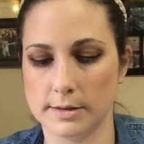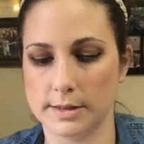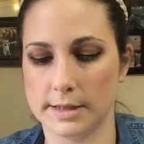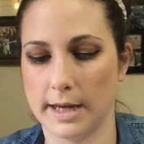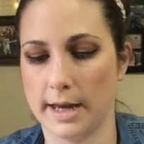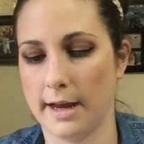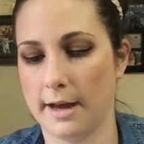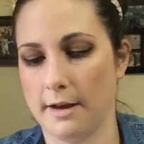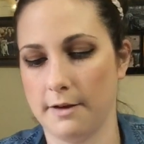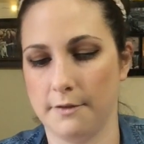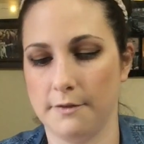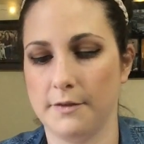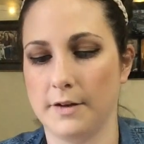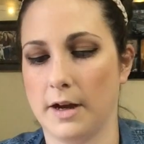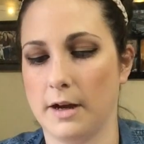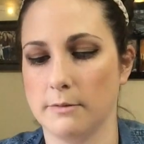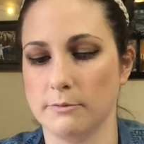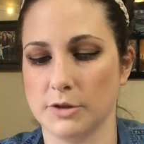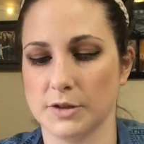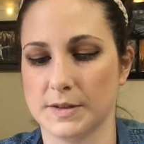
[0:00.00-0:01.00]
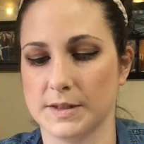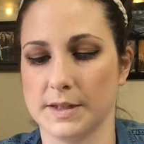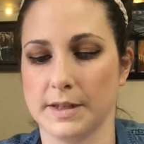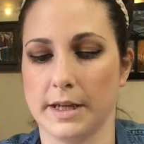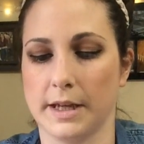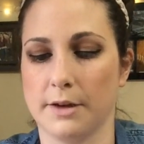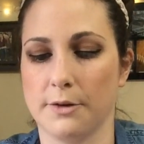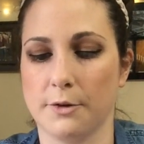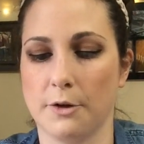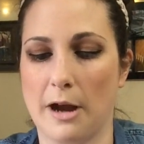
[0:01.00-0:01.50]
to have, just to
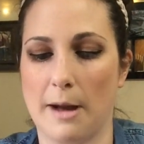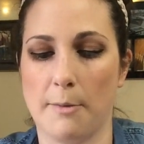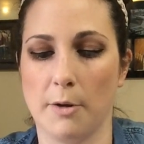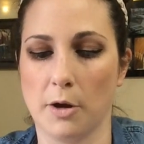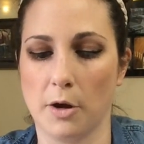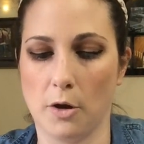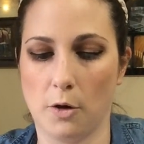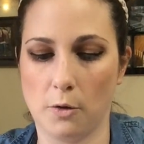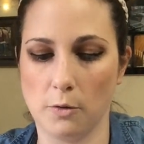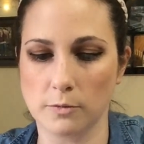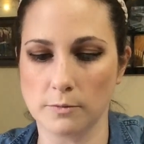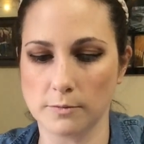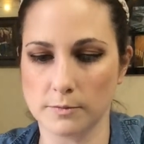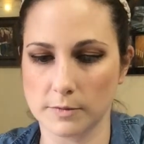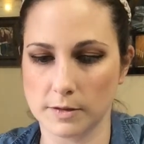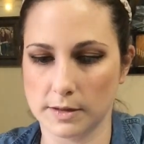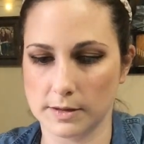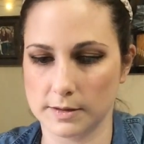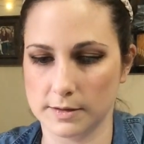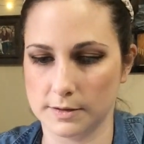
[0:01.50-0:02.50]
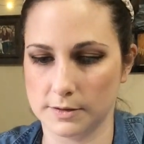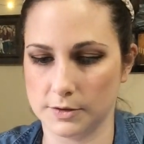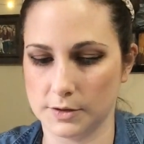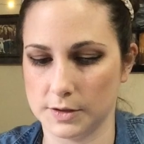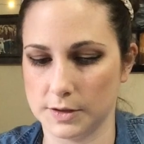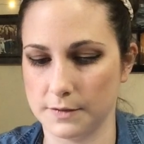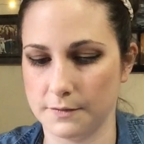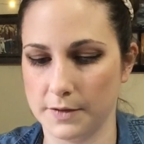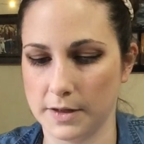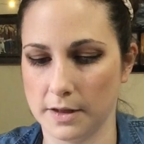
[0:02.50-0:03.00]
like grab and go, because it's
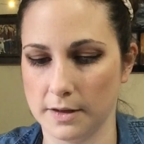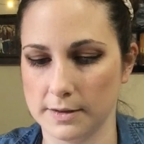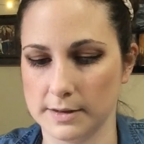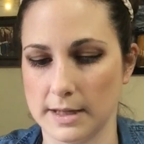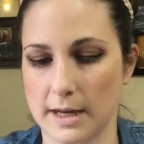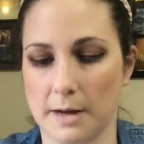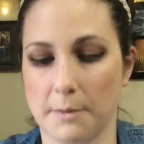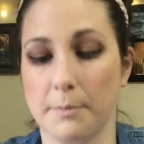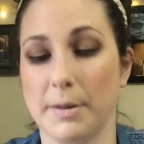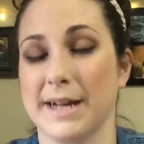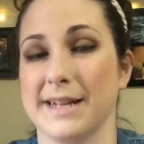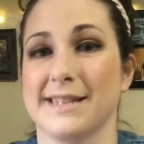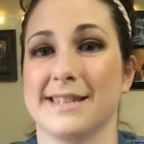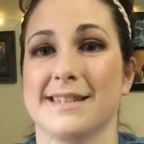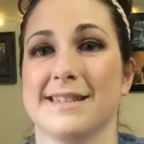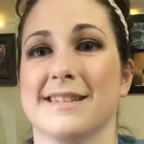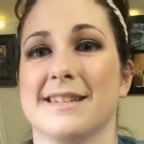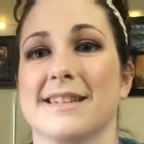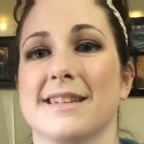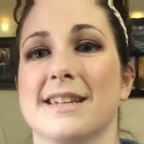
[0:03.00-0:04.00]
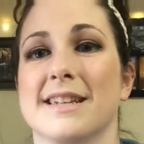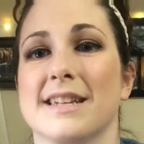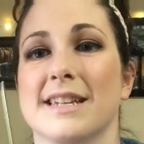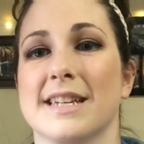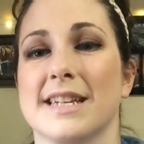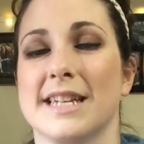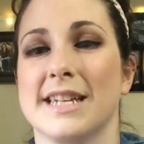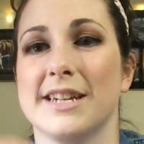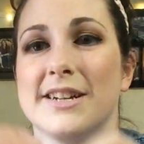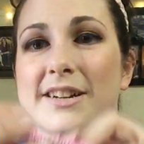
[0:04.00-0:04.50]
just a vanilla sock. But
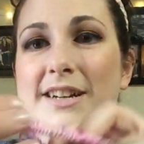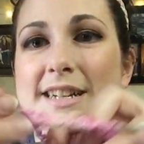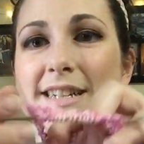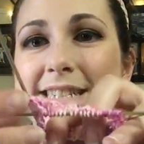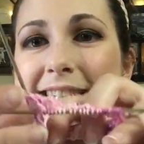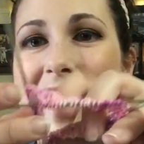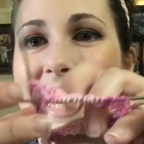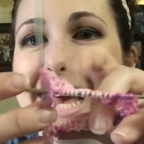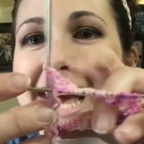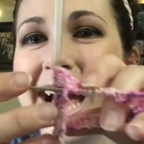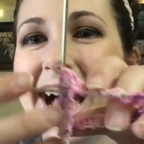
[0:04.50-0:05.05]
here is